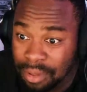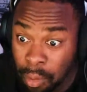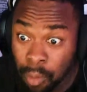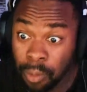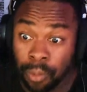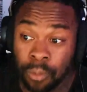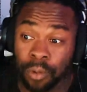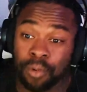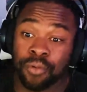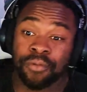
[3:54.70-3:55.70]

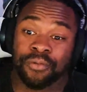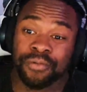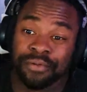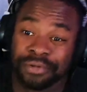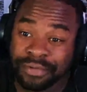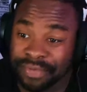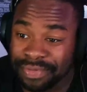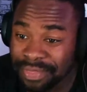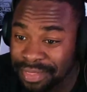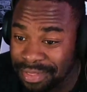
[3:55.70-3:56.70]

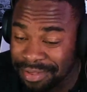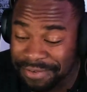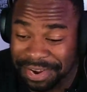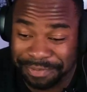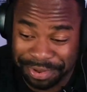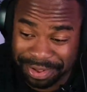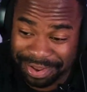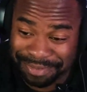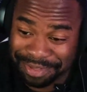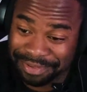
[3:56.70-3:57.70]
Ah! You read that Book of
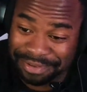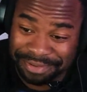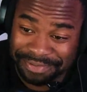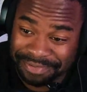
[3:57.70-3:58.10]
Demons, dude.